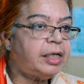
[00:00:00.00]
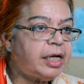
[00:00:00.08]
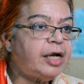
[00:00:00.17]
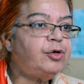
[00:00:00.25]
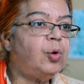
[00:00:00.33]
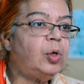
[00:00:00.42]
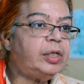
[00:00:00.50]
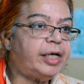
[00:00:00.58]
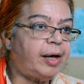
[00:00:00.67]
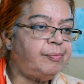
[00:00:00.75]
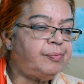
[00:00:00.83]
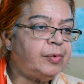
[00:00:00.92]
Then I told
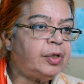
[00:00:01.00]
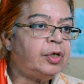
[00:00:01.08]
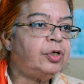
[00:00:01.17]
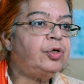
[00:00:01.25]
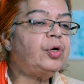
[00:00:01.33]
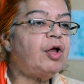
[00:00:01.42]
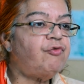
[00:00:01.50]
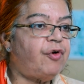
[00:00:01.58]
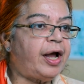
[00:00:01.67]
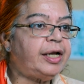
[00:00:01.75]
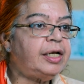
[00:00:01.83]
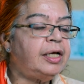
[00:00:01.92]
them you can
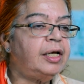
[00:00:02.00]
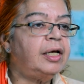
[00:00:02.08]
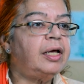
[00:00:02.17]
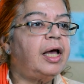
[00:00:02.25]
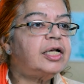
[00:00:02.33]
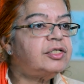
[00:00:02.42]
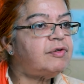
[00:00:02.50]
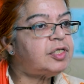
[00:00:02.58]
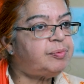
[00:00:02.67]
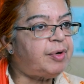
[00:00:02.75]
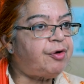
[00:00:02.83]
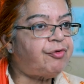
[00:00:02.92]
find axis of
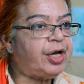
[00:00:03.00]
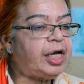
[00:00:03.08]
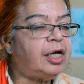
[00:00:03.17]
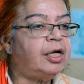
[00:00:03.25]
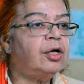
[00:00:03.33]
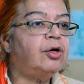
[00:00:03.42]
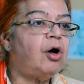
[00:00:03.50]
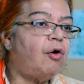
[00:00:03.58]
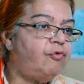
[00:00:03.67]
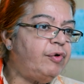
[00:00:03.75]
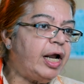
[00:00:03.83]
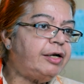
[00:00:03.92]
symmetry
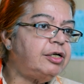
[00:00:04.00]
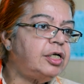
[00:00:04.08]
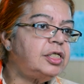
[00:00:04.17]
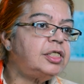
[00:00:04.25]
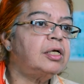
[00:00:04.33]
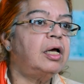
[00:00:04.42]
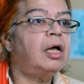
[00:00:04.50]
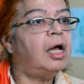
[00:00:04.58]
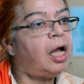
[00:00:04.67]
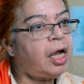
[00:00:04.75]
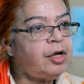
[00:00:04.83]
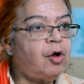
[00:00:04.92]
of letters
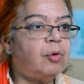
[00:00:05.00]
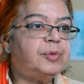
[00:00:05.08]
and